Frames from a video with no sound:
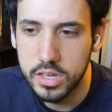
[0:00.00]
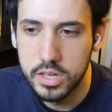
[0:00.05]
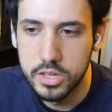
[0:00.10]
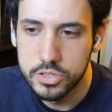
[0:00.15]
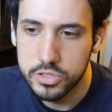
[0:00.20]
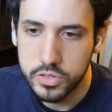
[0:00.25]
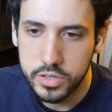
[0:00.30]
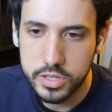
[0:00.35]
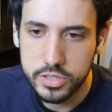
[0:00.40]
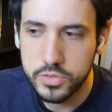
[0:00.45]

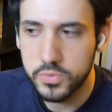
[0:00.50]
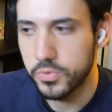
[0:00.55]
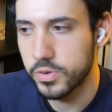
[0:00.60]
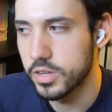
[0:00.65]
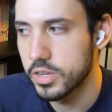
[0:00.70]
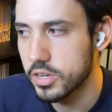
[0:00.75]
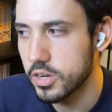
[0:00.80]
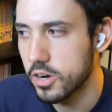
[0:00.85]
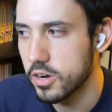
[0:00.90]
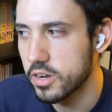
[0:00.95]
So he gets
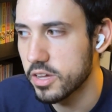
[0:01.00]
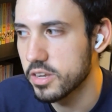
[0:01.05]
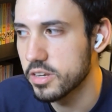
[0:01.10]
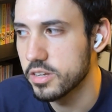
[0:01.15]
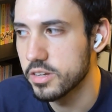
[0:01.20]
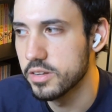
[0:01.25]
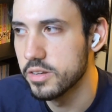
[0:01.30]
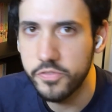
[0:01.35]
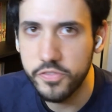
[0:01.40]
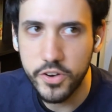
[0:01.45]

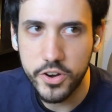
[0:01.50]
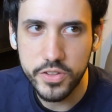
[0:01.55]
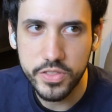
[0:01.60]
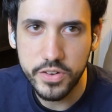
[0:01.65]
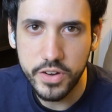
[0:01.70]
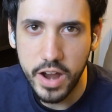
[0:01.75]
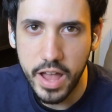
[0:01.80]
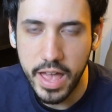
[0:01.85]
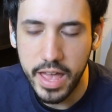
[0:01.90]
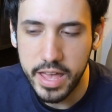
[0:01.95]
reincarnated further
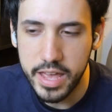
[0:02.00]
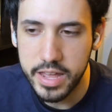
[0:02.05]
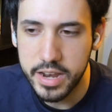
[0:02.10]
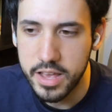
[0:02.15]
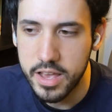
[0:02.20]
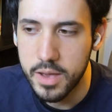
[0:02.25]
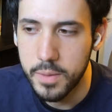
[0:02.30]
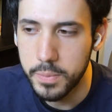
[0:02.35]
ahead,